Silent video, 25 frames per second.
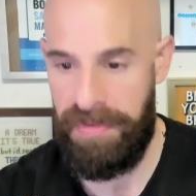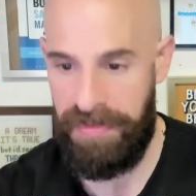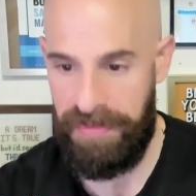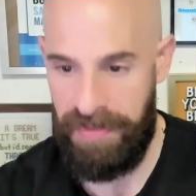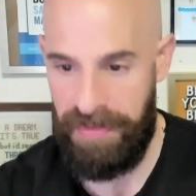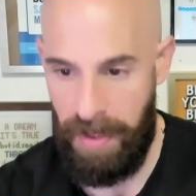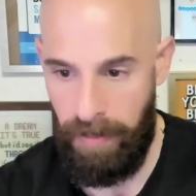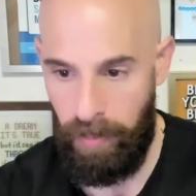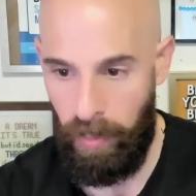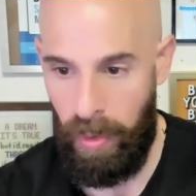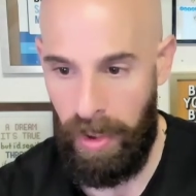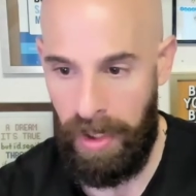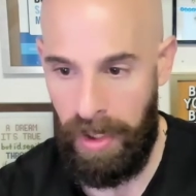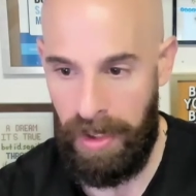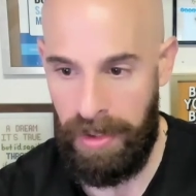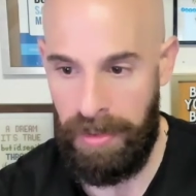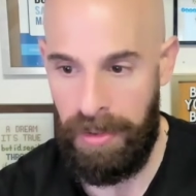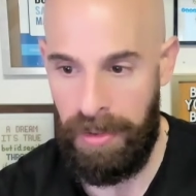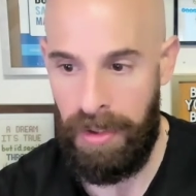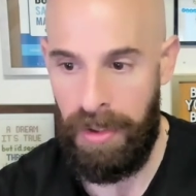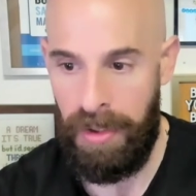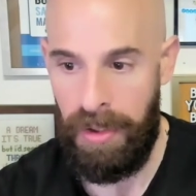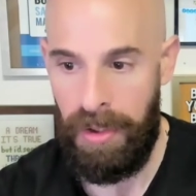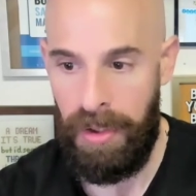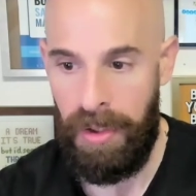
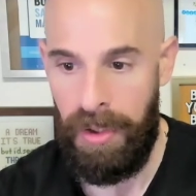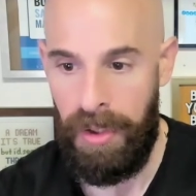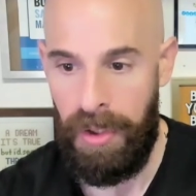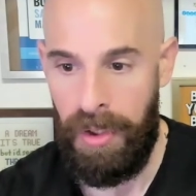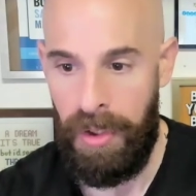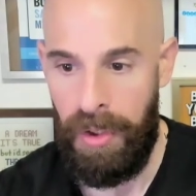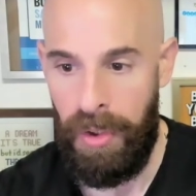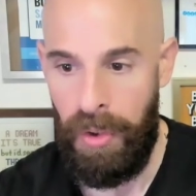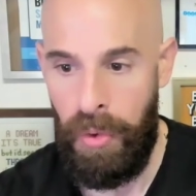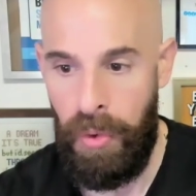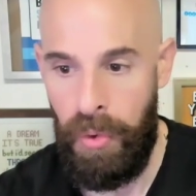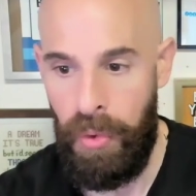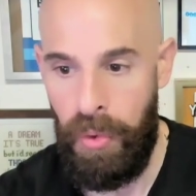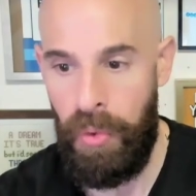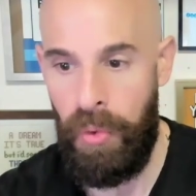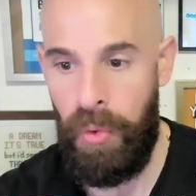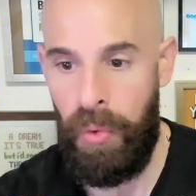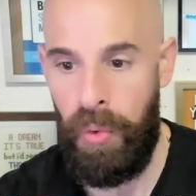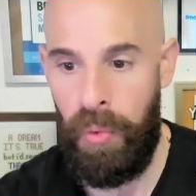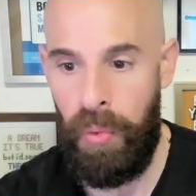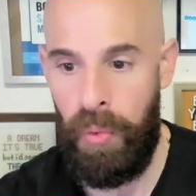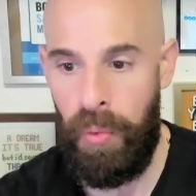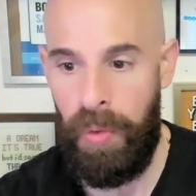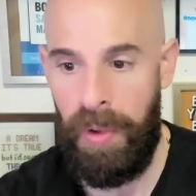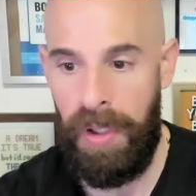someone
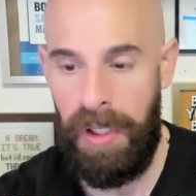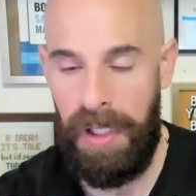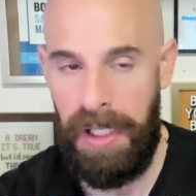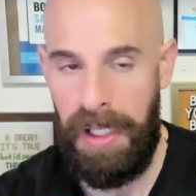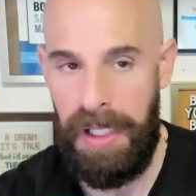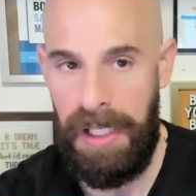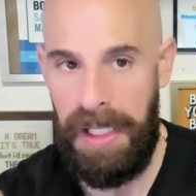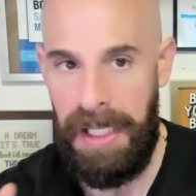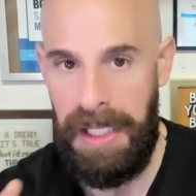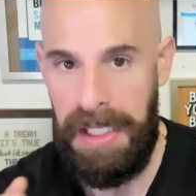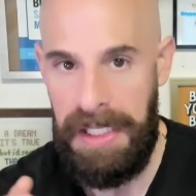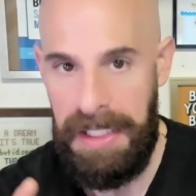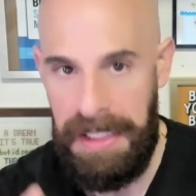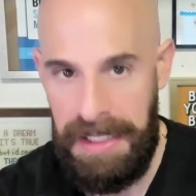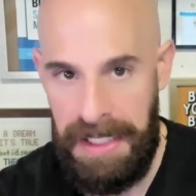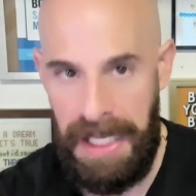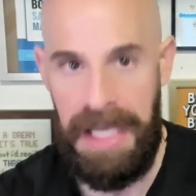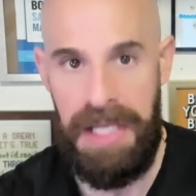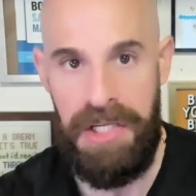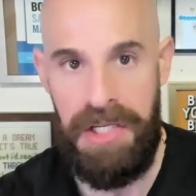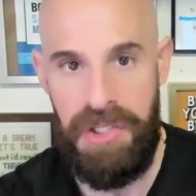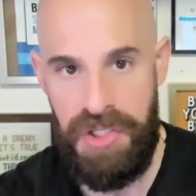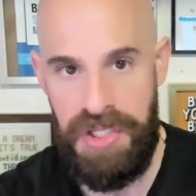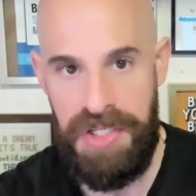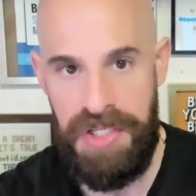who
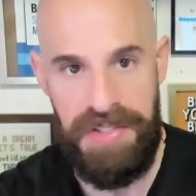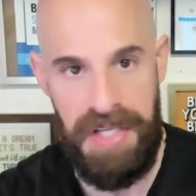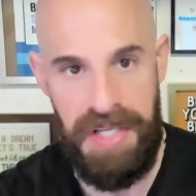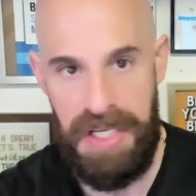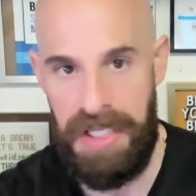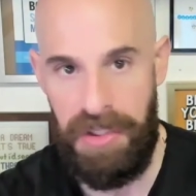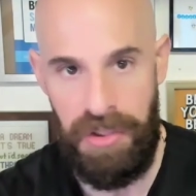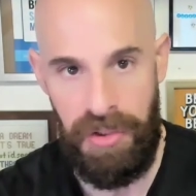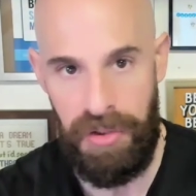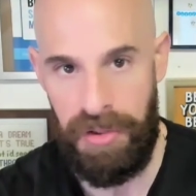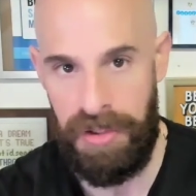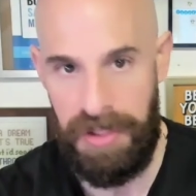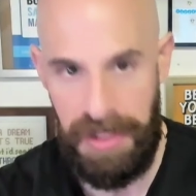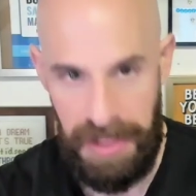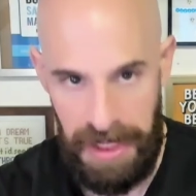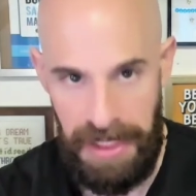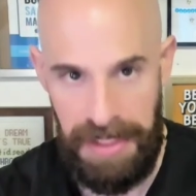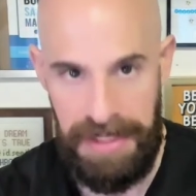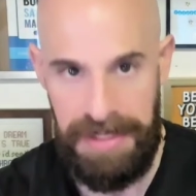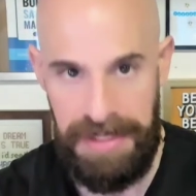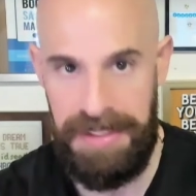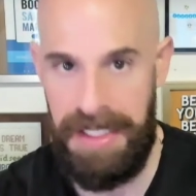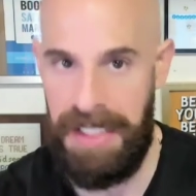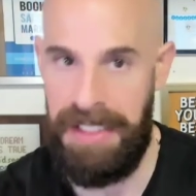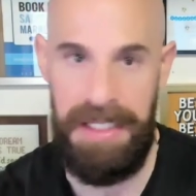engages in your
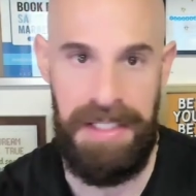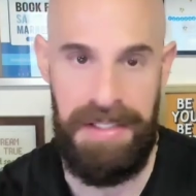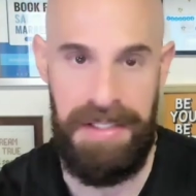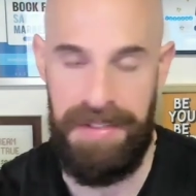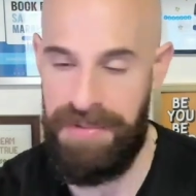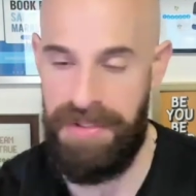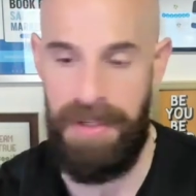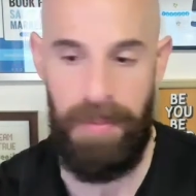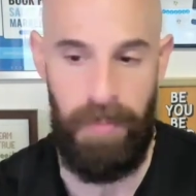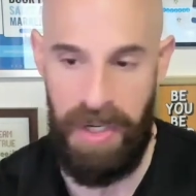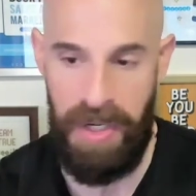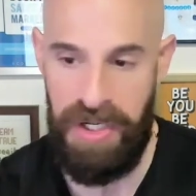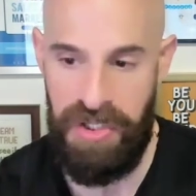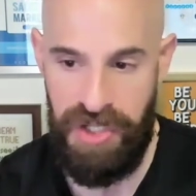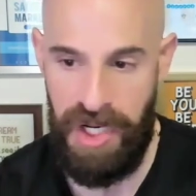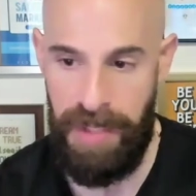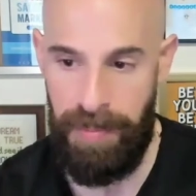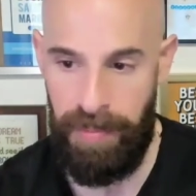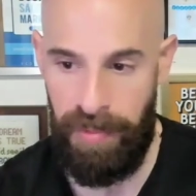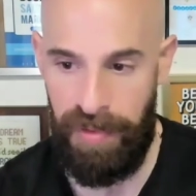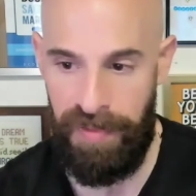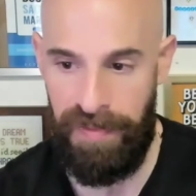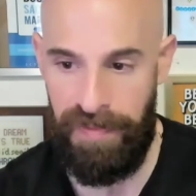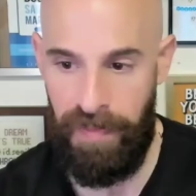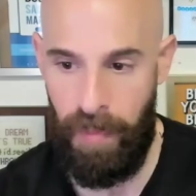content in some way,
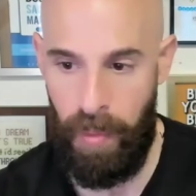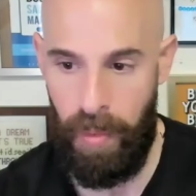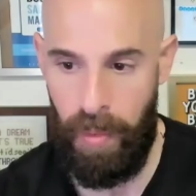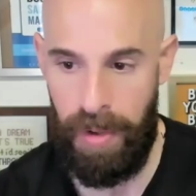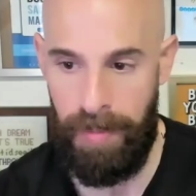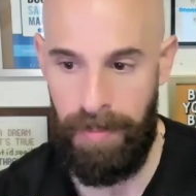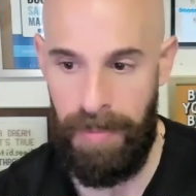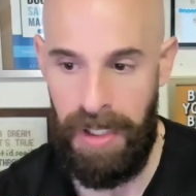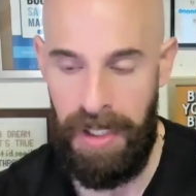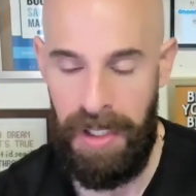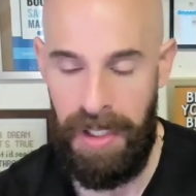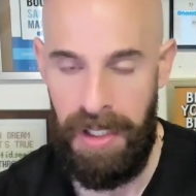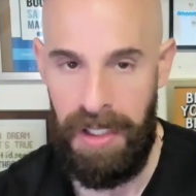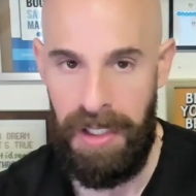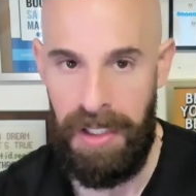shape, or form,